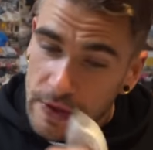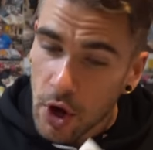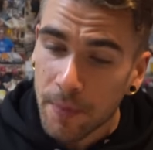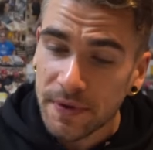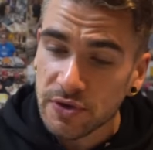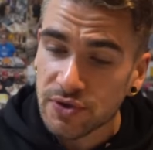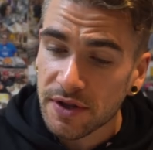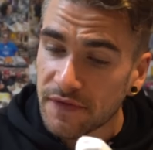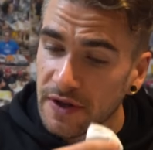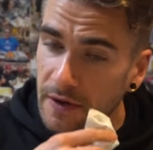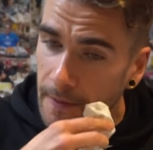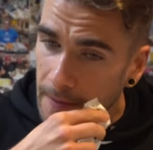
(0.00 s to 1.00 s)
Hope you enjoyed the
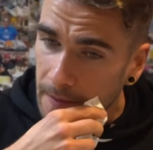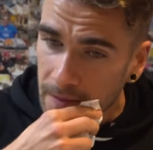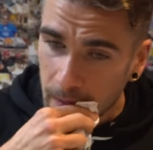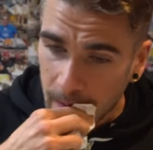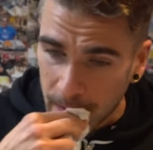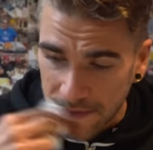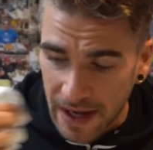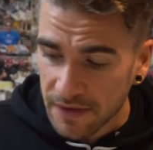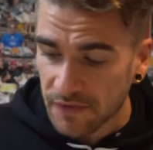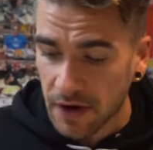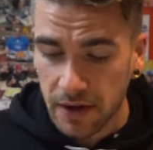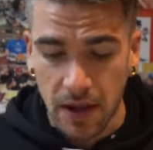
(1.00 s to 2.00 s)
video. Not
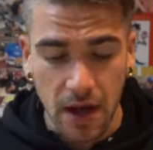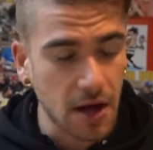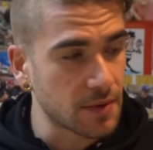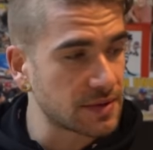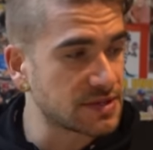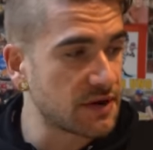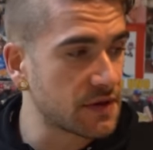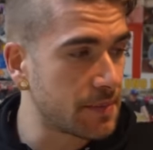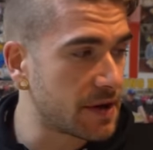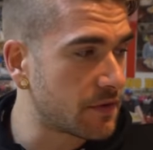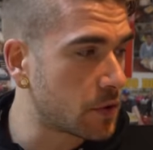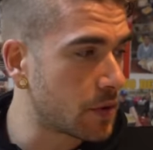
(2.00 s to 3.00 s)
a very long one, definitely a
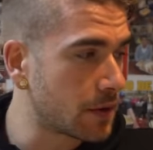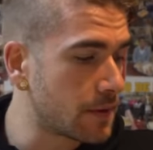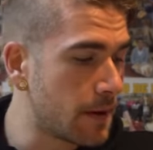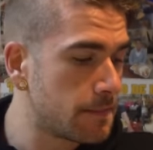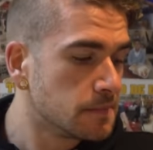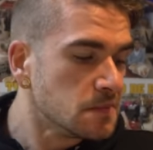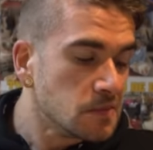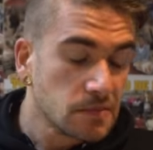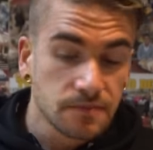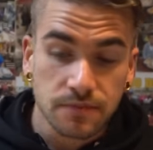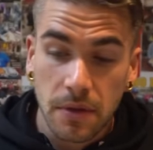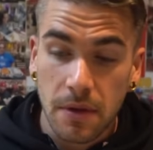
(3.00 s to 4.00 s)
bit of a quick one.
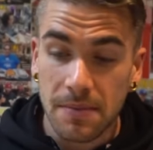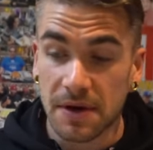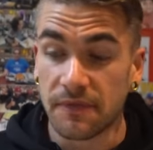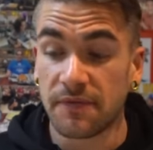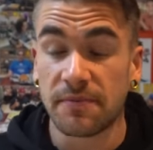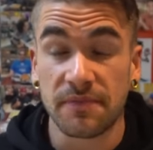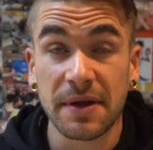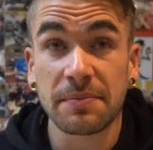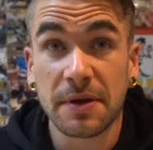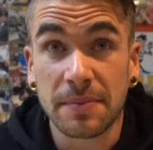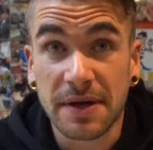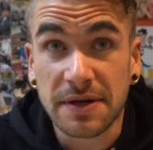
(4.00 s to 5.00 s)
But a
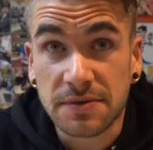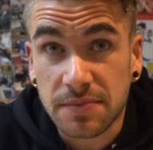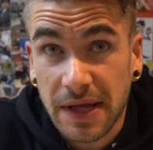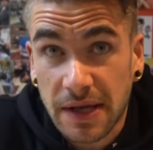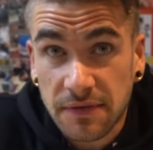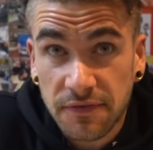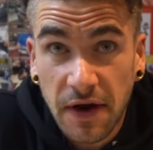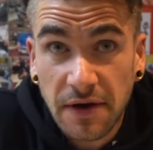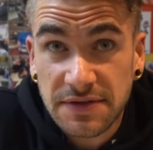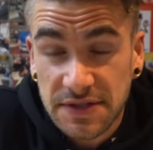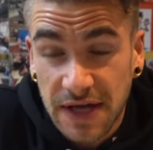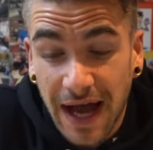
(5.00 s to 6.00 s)
big, like,
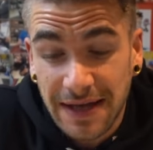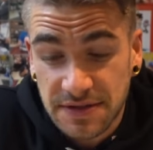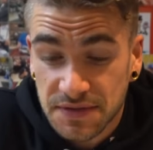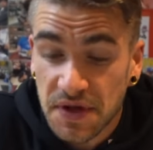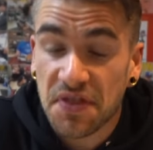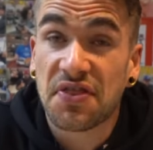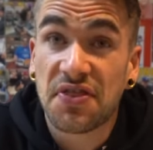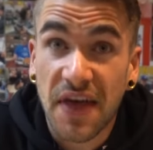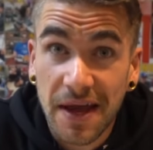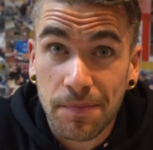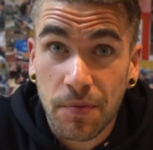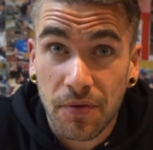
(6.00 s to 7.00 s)
fair size. It was a
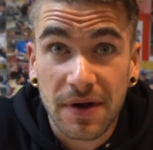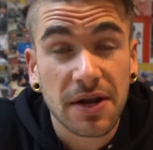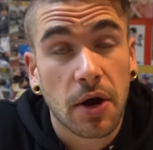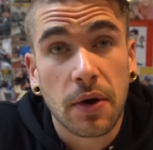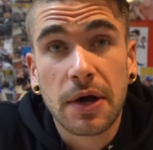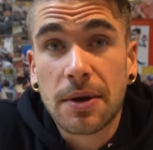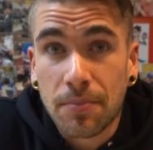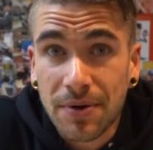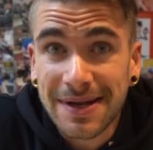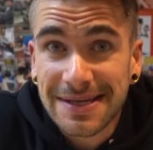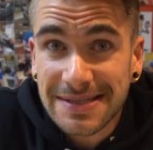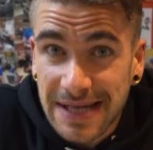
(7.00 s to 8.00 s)
thick burrito.
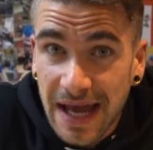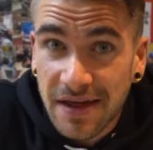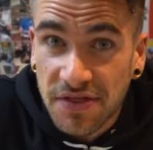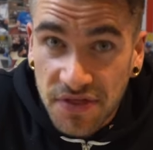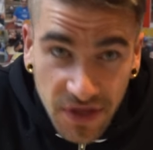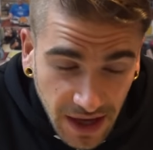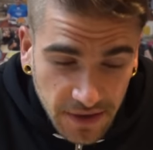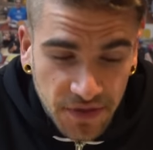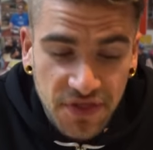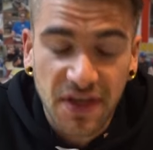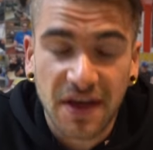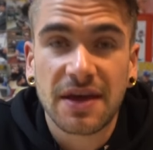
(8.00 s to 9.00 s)
Pretty dang thick.
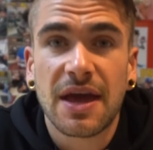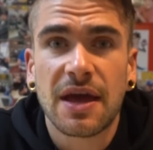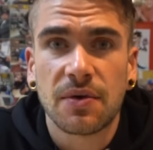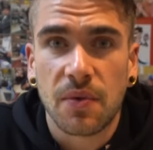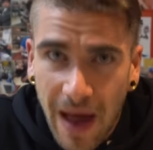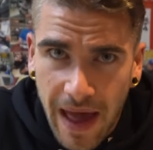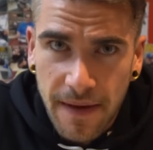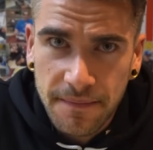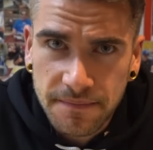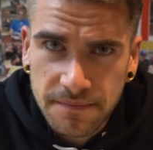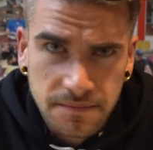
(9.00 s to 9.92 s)
Thick and wet.